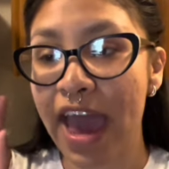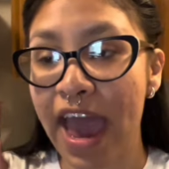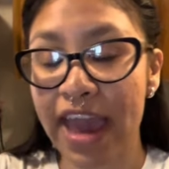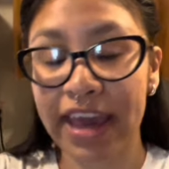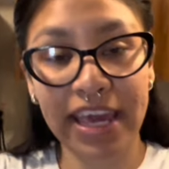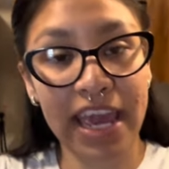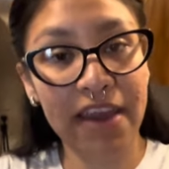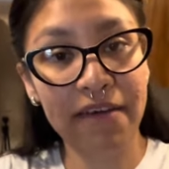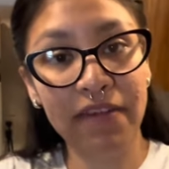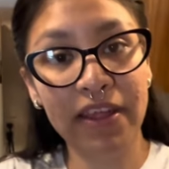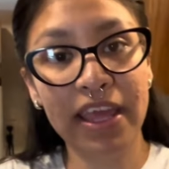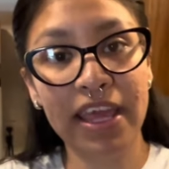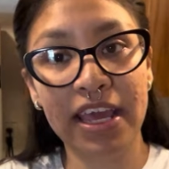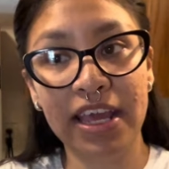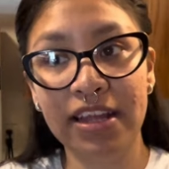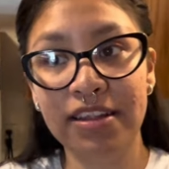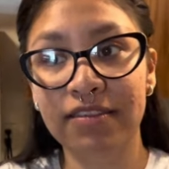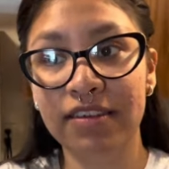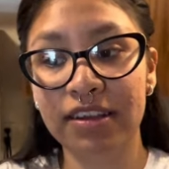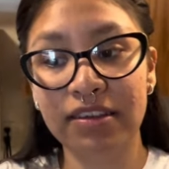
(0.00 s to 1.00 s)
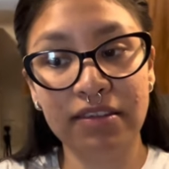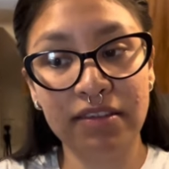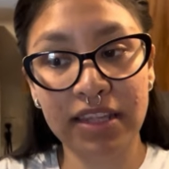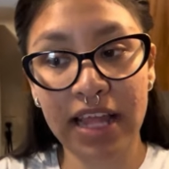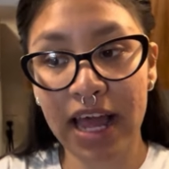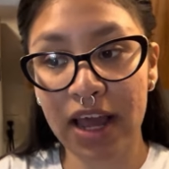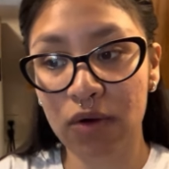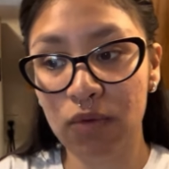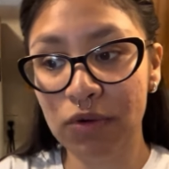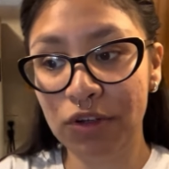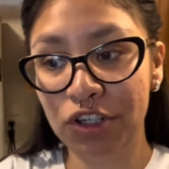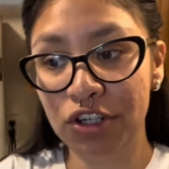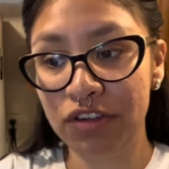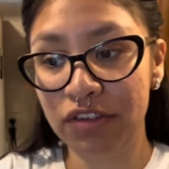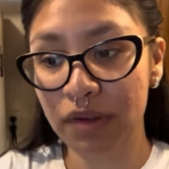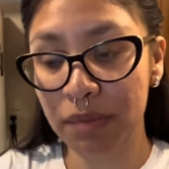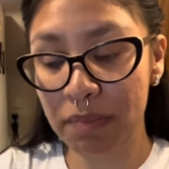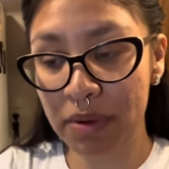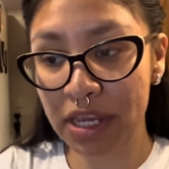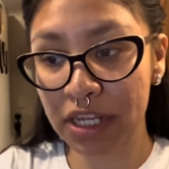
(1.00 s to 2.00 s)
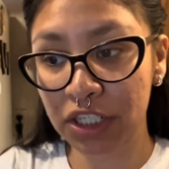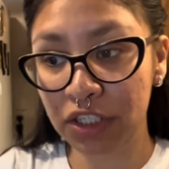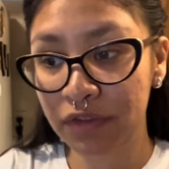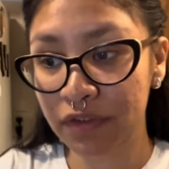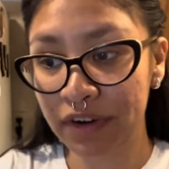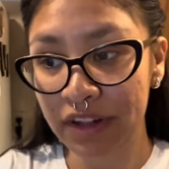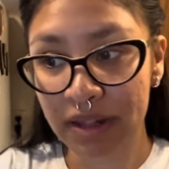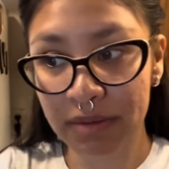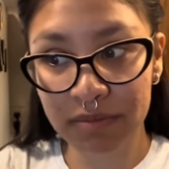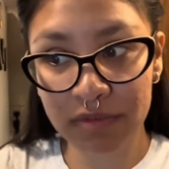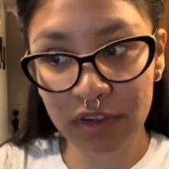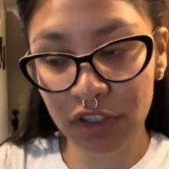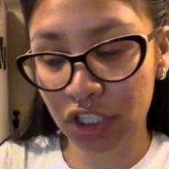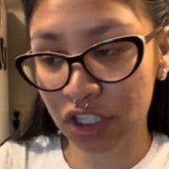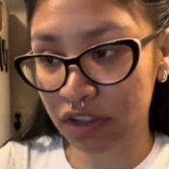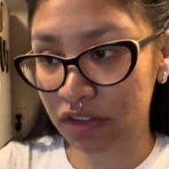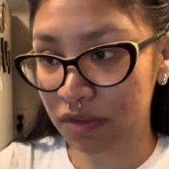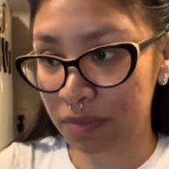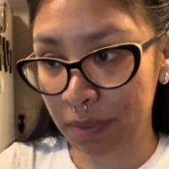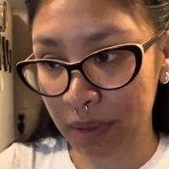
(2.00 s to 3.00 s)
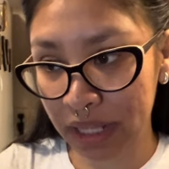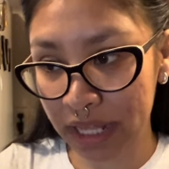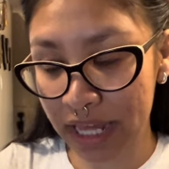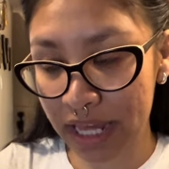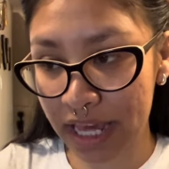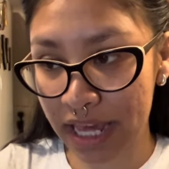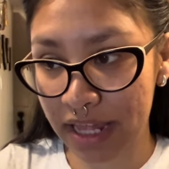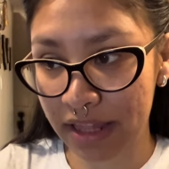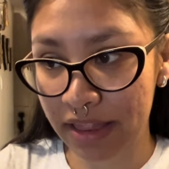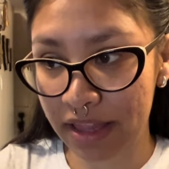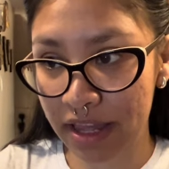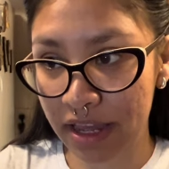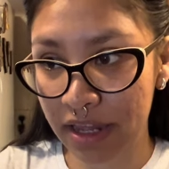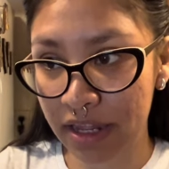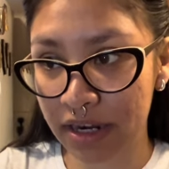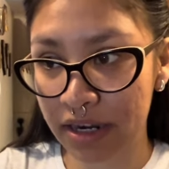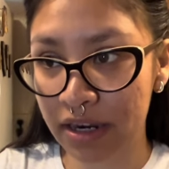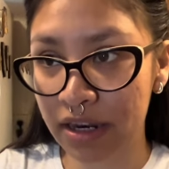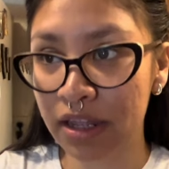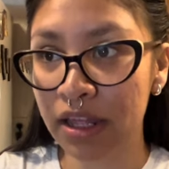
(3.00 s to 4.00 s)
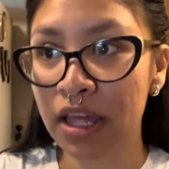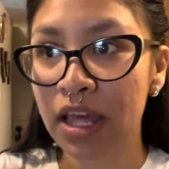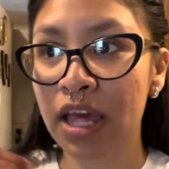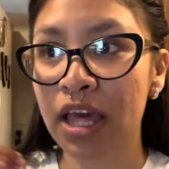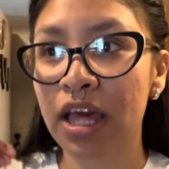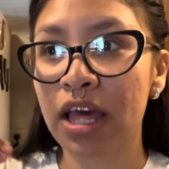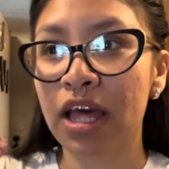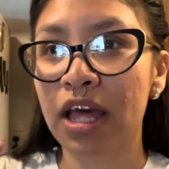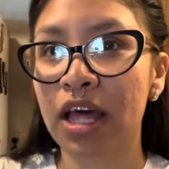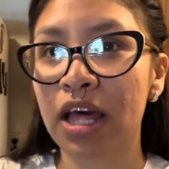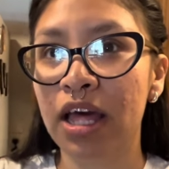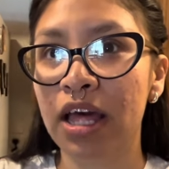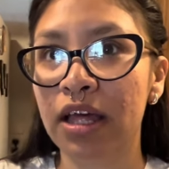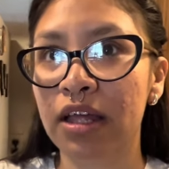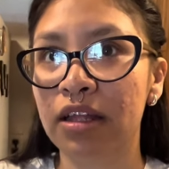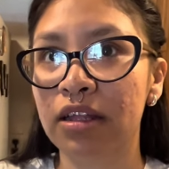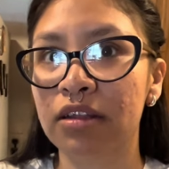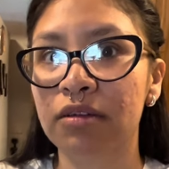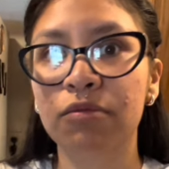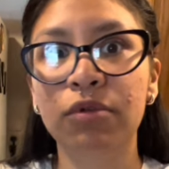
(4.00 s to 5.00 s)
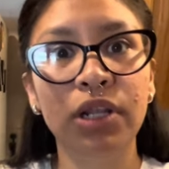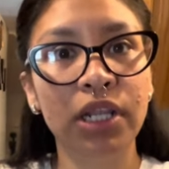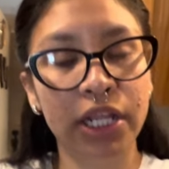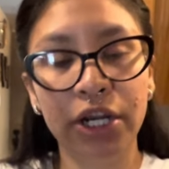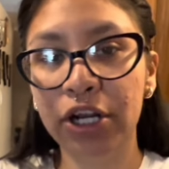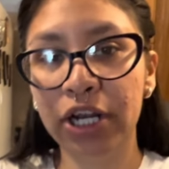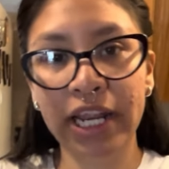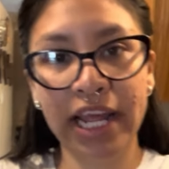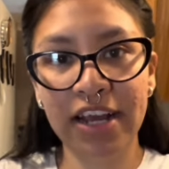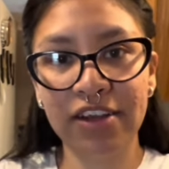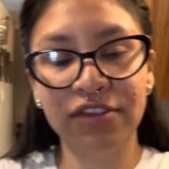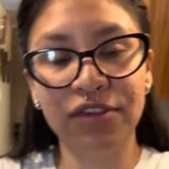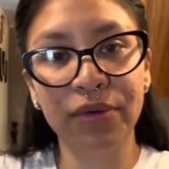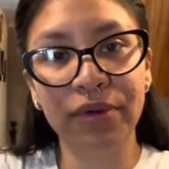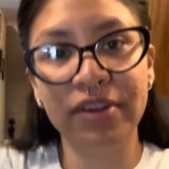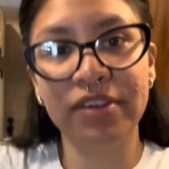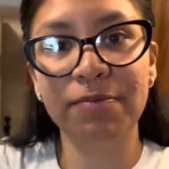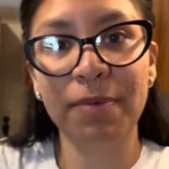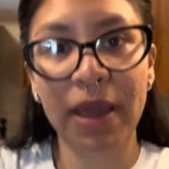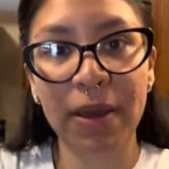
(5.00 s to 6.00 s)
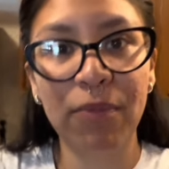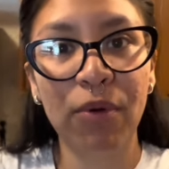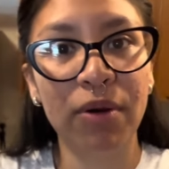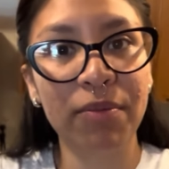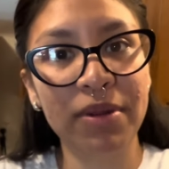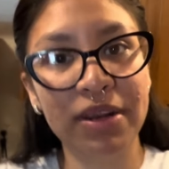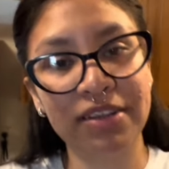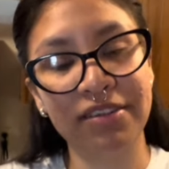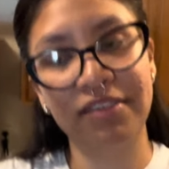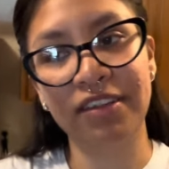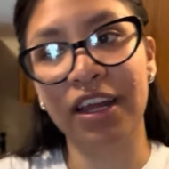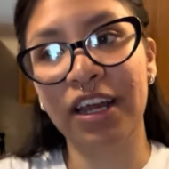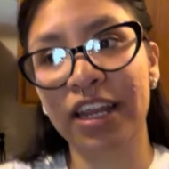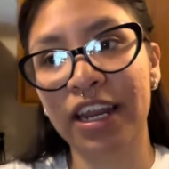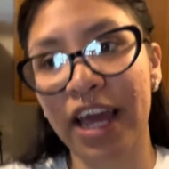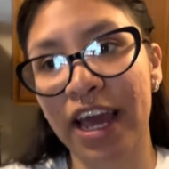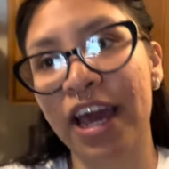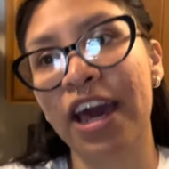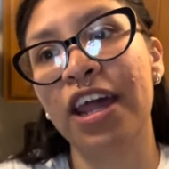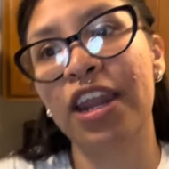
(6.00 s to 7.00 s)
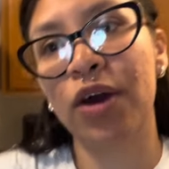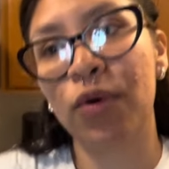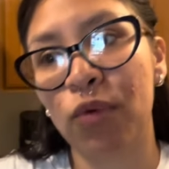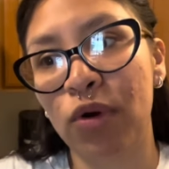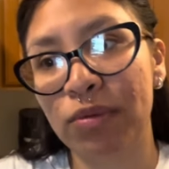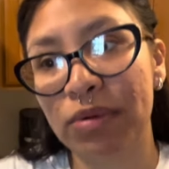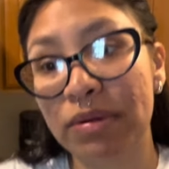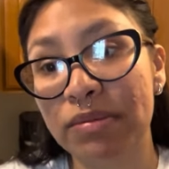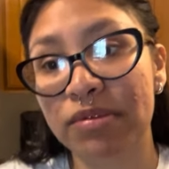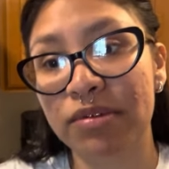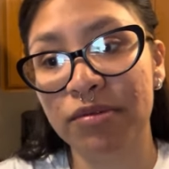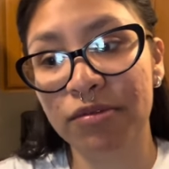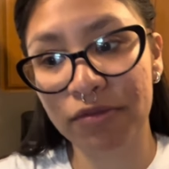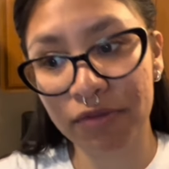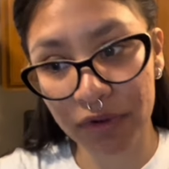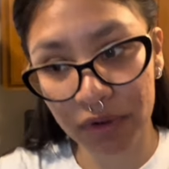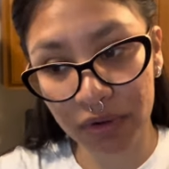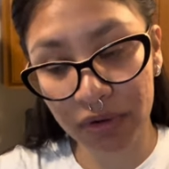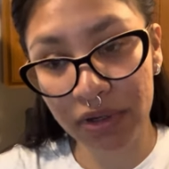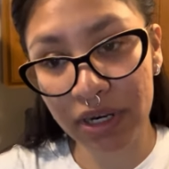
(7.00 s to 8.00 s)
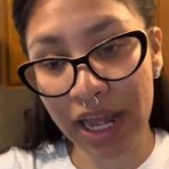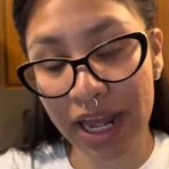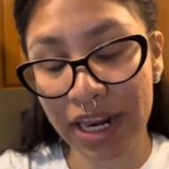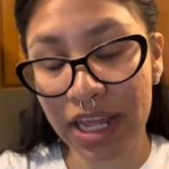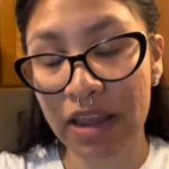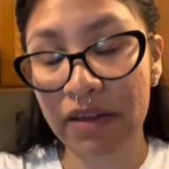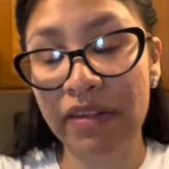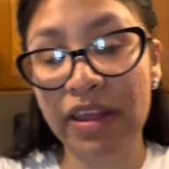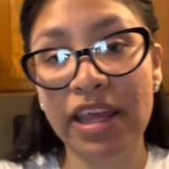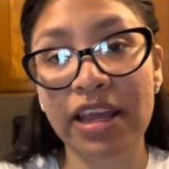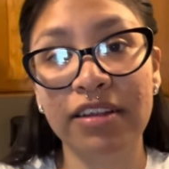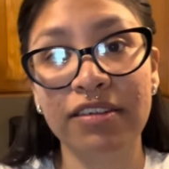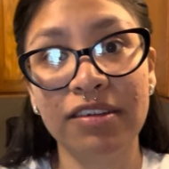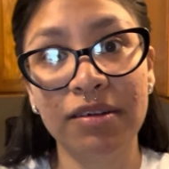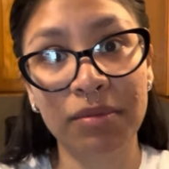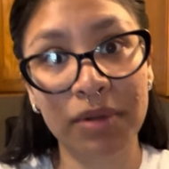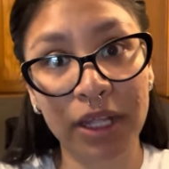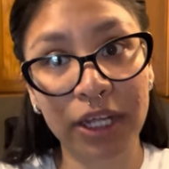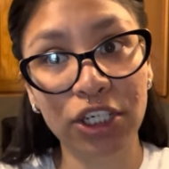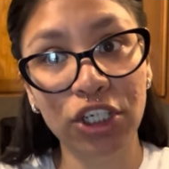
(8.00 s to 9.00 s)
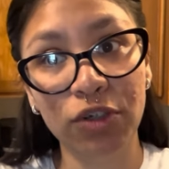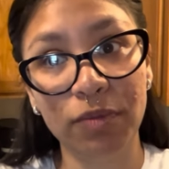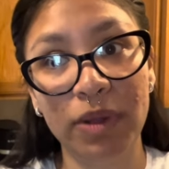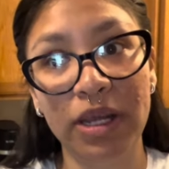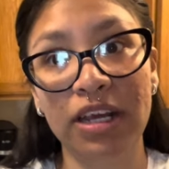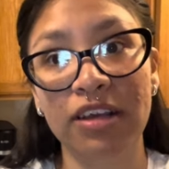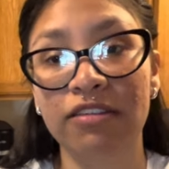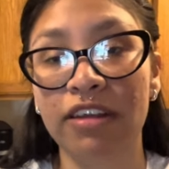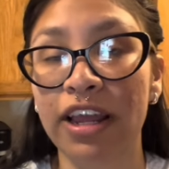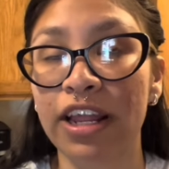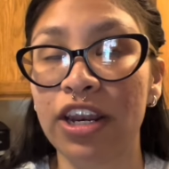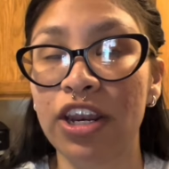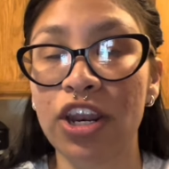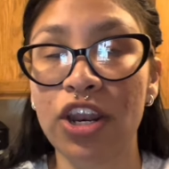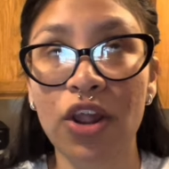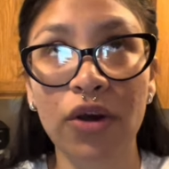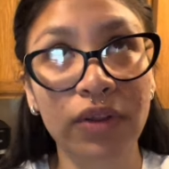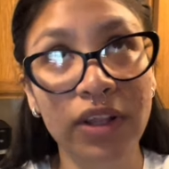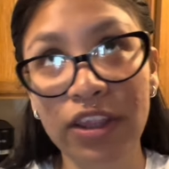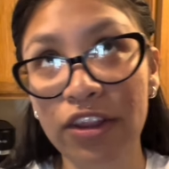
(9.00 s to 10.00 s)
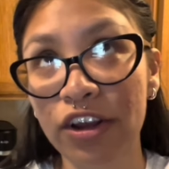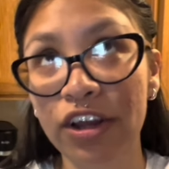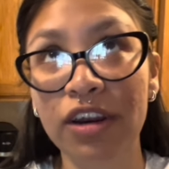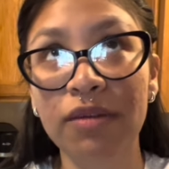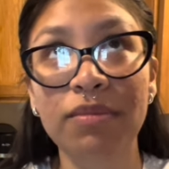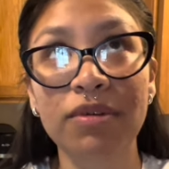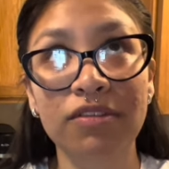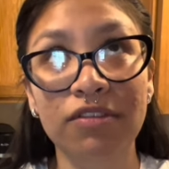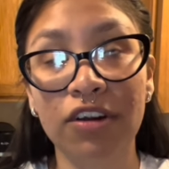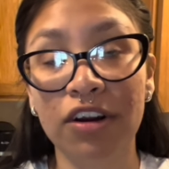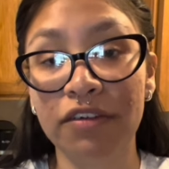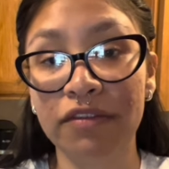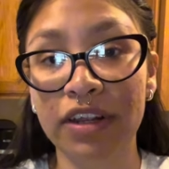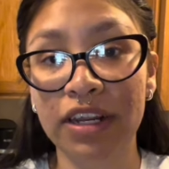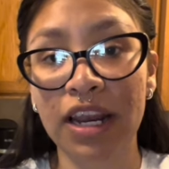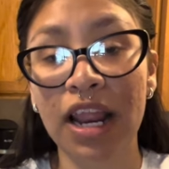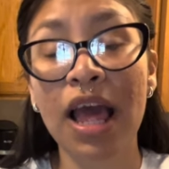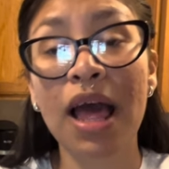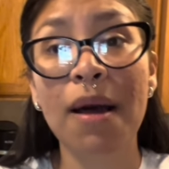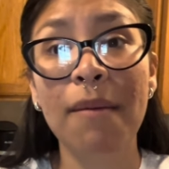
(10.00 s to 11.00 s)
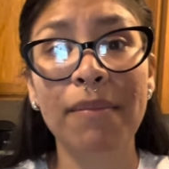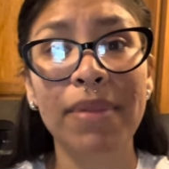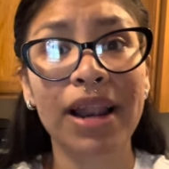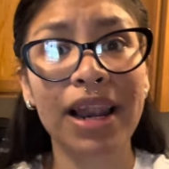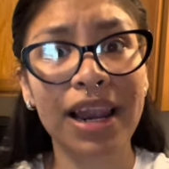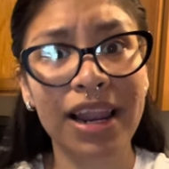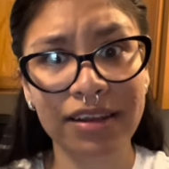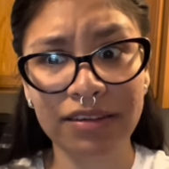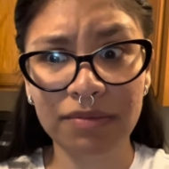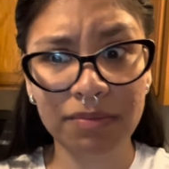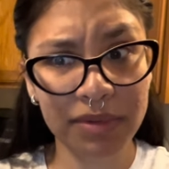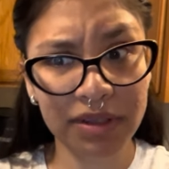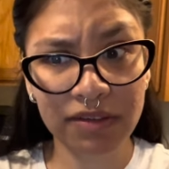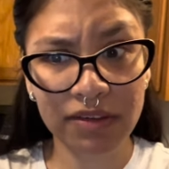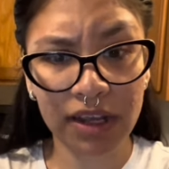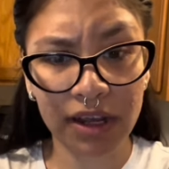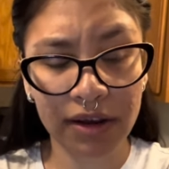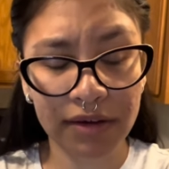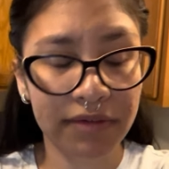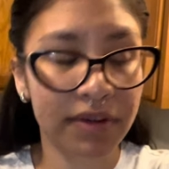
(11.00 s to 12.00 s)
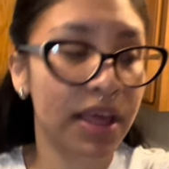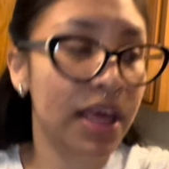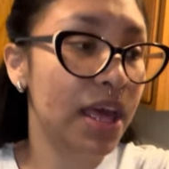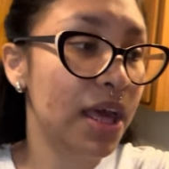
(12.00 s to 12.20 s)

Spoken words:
I gave the kids a snack, which is a peach, for them to just split, and then literally as soon as my appointment is done, I gotta warm up some food and give the kids some lunch because I know that they're gonna be starving, bless myself.